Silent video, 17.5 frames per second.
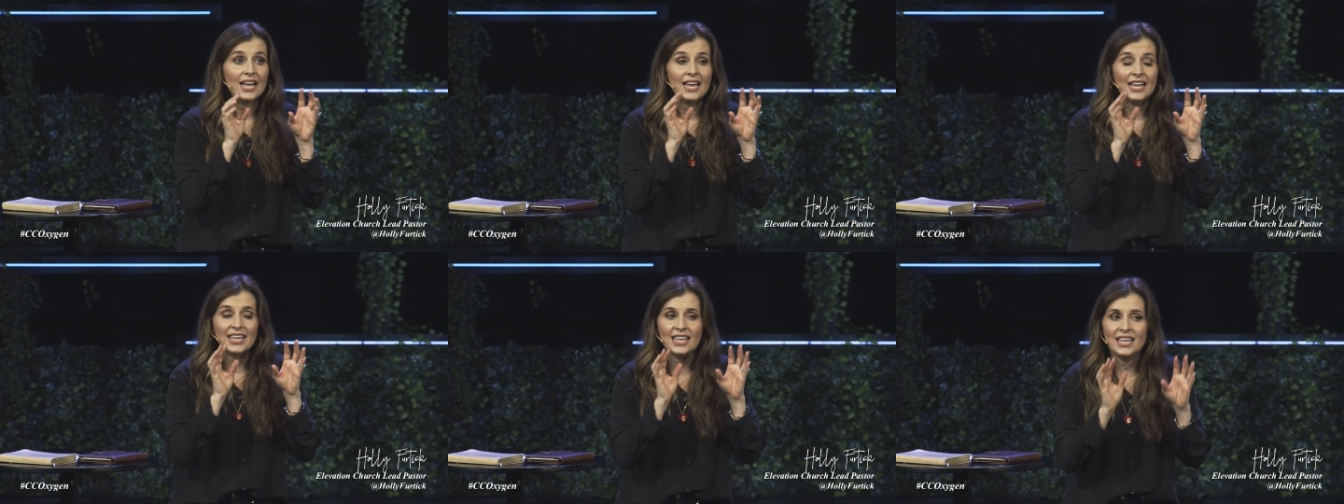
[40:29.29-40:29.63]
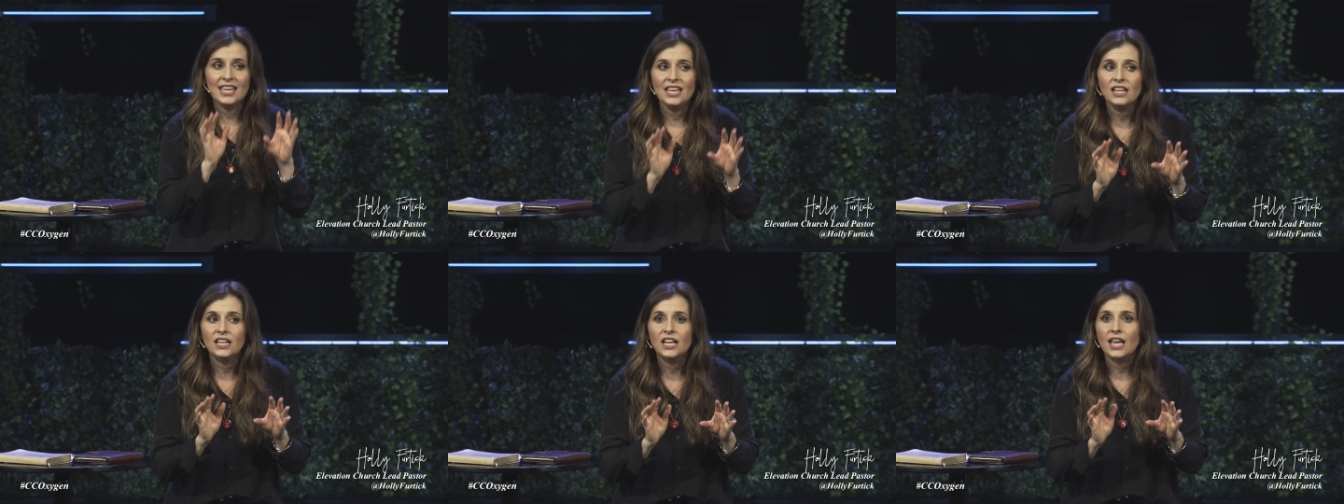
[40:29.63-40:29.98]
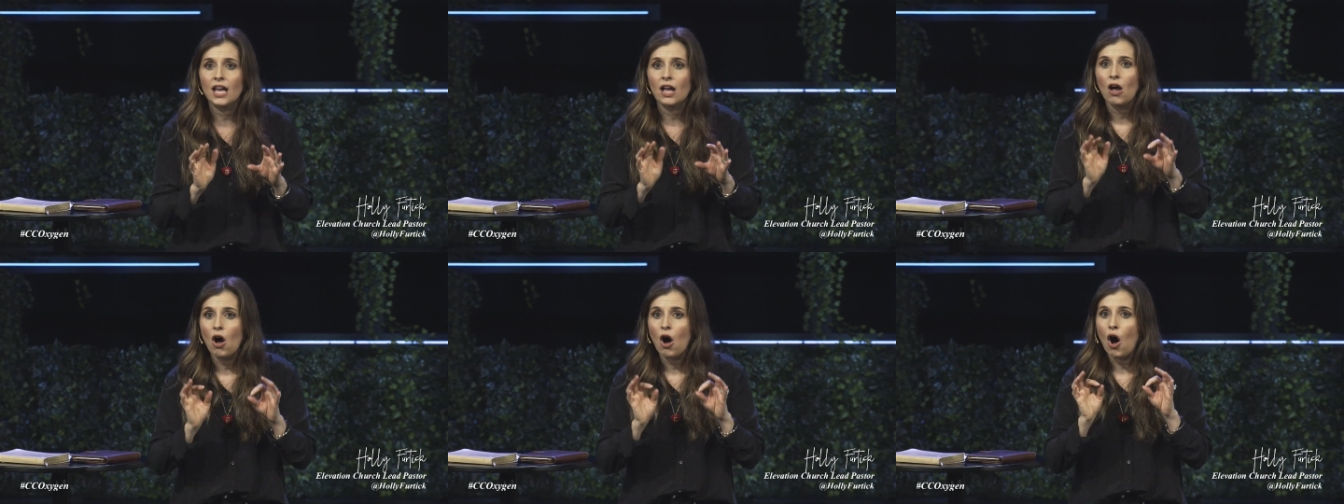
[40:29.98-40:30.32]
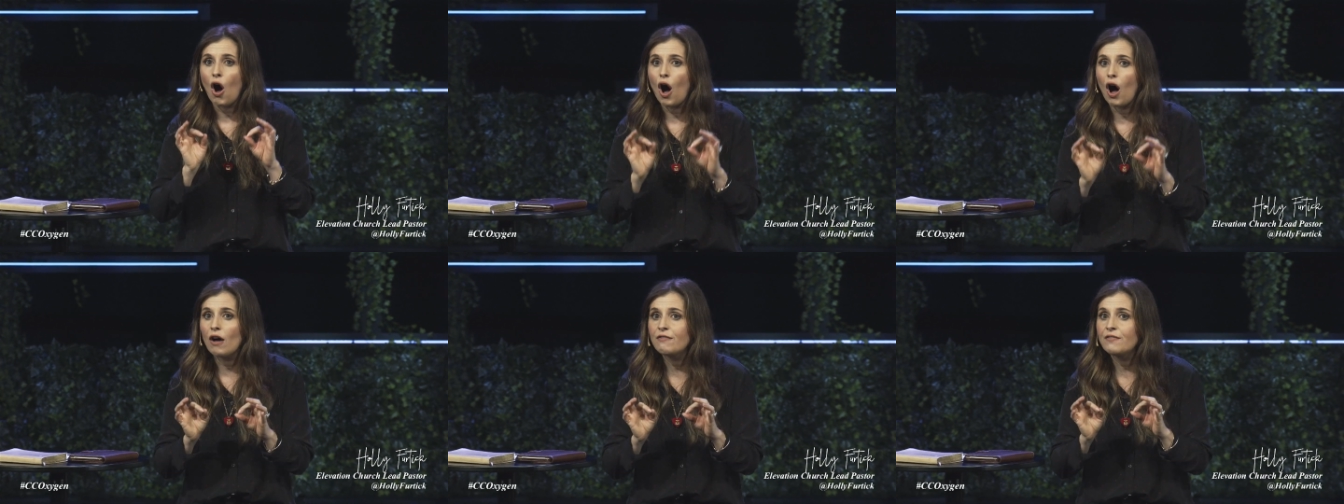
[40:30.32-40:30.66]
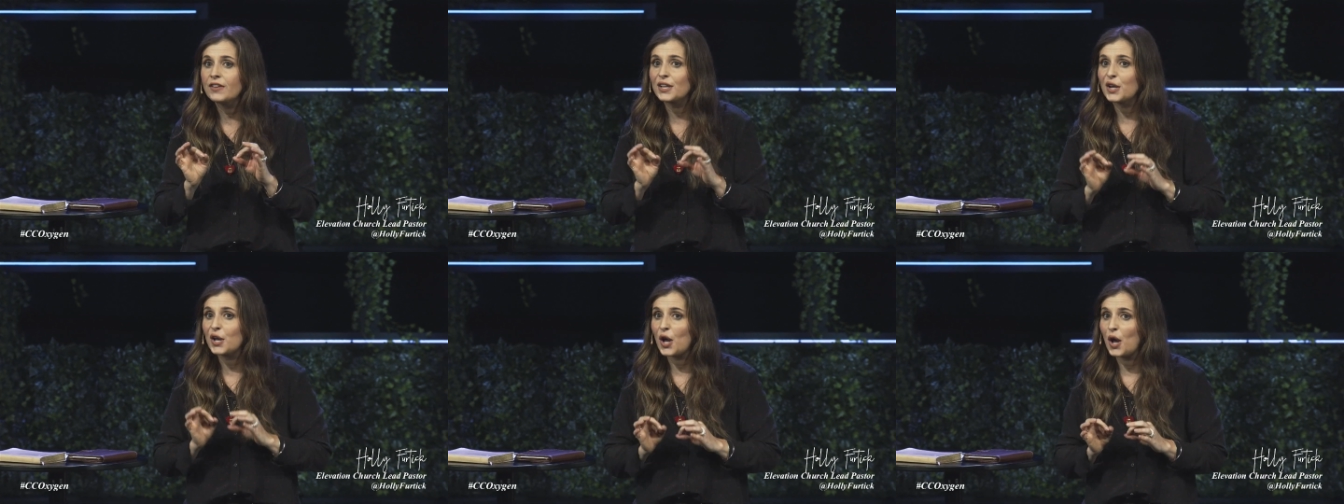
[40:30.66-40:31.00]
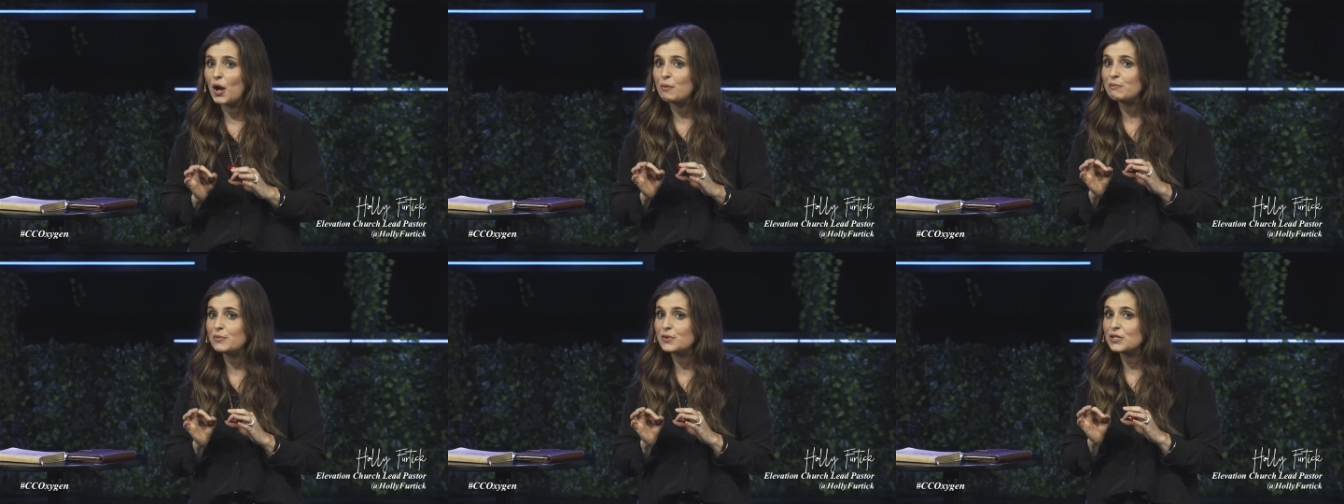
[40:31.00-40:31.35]
healing often
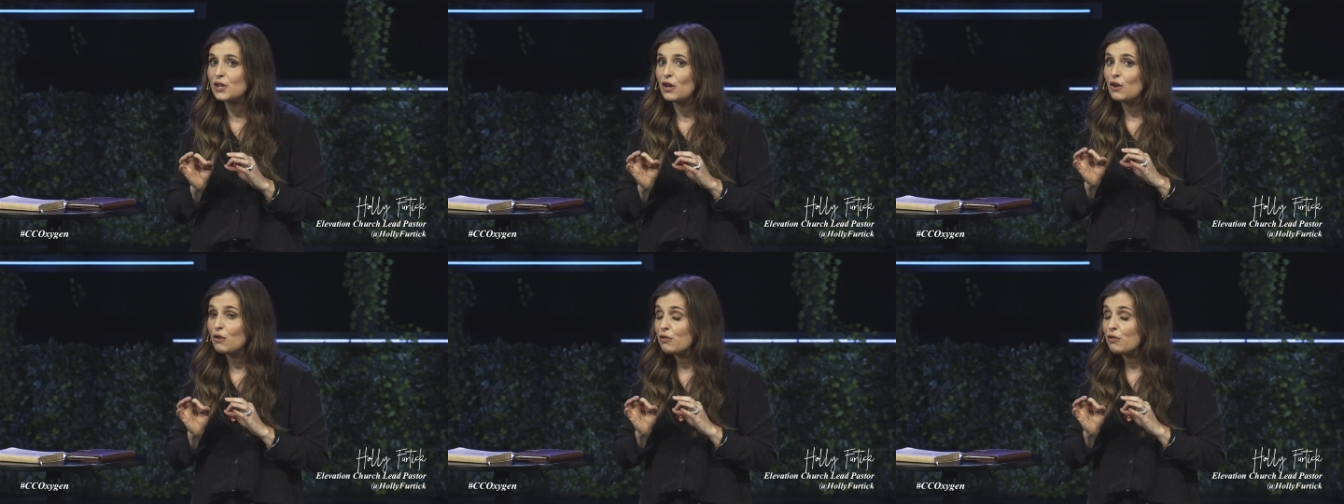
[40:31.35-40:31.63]
comes